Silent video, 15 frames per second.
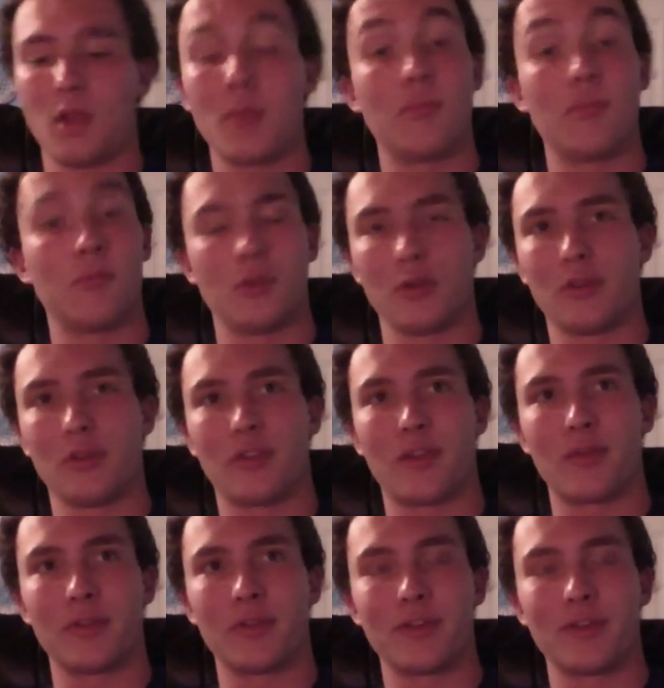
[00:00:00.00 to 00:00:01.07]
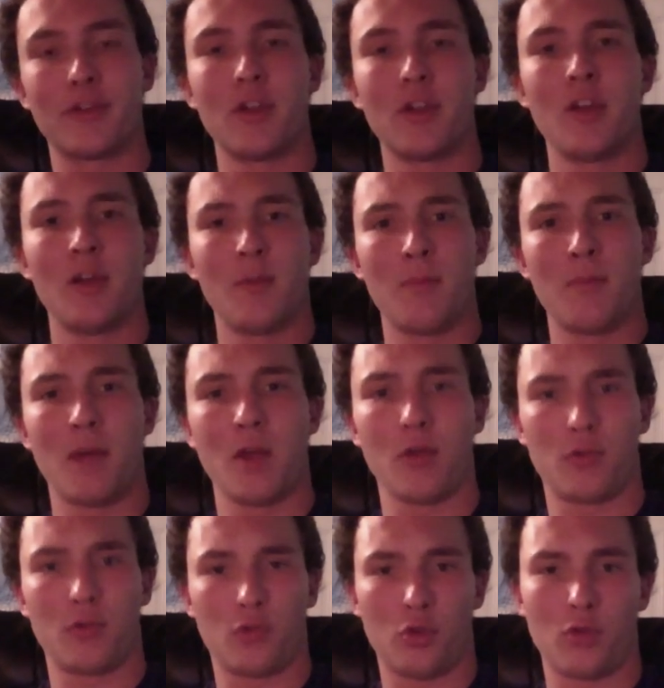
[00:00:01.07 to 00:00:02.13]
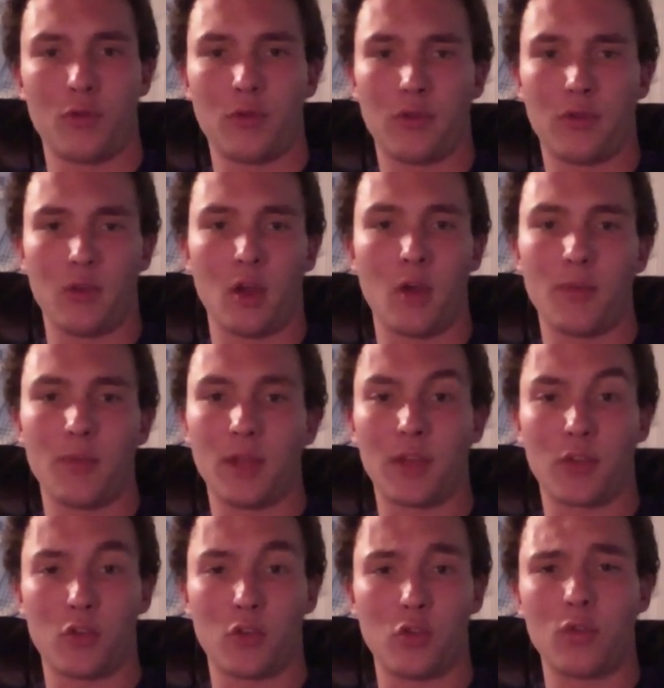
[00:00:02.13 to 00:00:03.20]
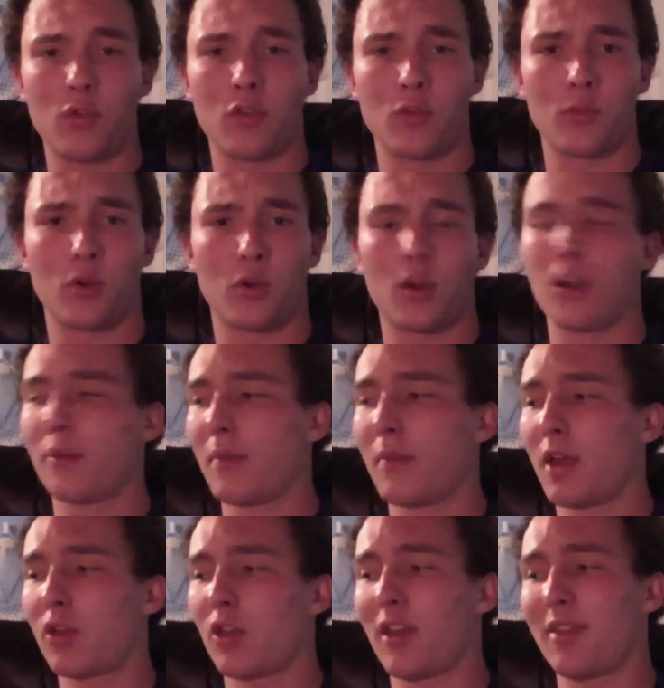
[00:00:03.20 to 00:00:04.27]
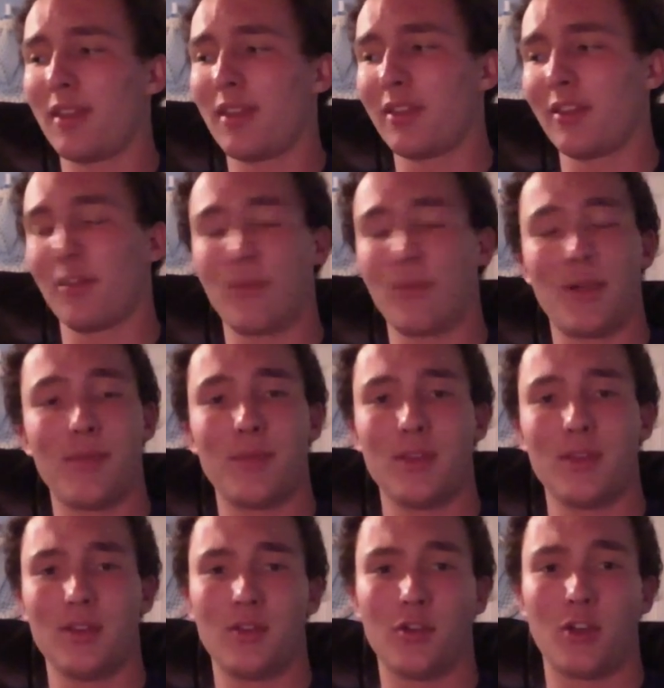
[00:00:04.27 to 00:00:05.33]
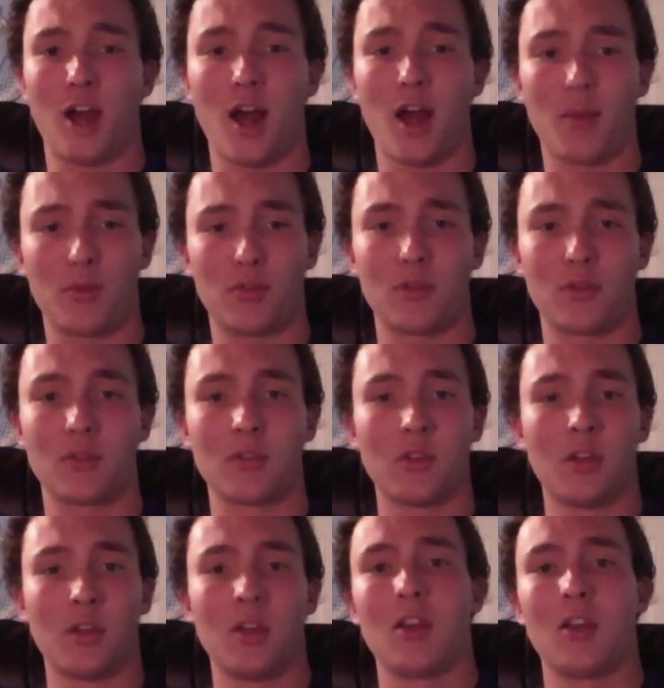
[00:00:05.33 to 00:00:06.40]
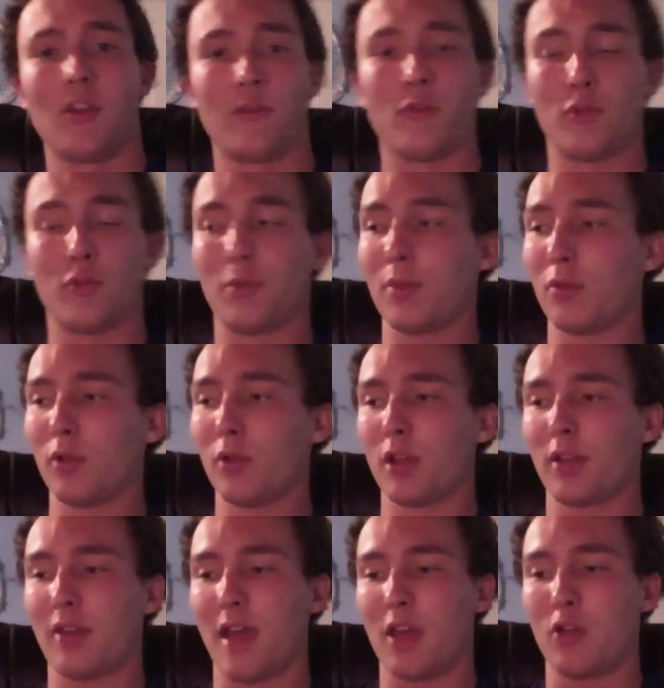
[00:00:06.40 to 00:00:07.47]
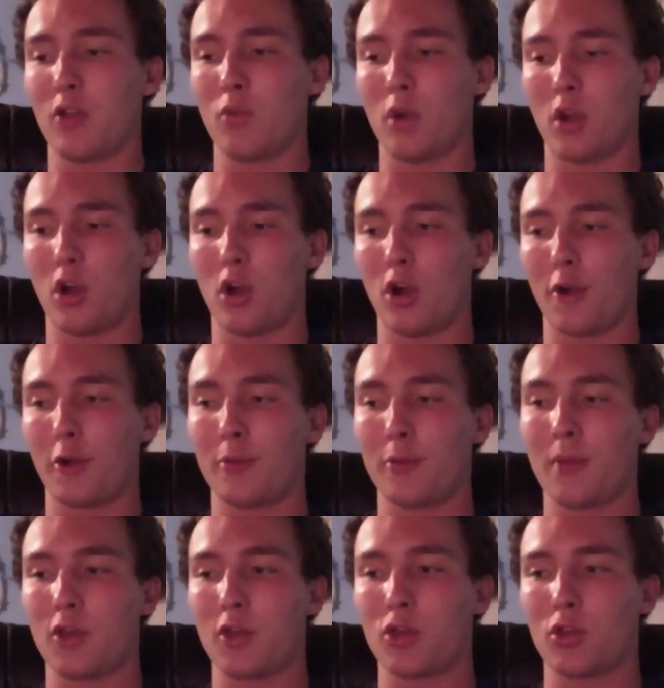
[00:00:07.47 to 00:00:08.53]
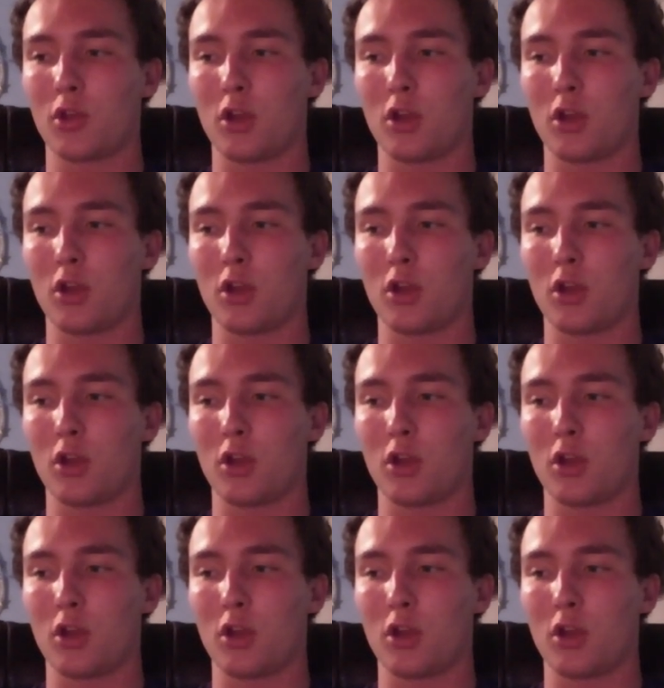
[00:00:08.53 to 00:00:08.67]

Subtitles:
or at least I believe, Miles Jones likes to use super hard mesh. I think this might be a good option for people like that who want a harder mesh.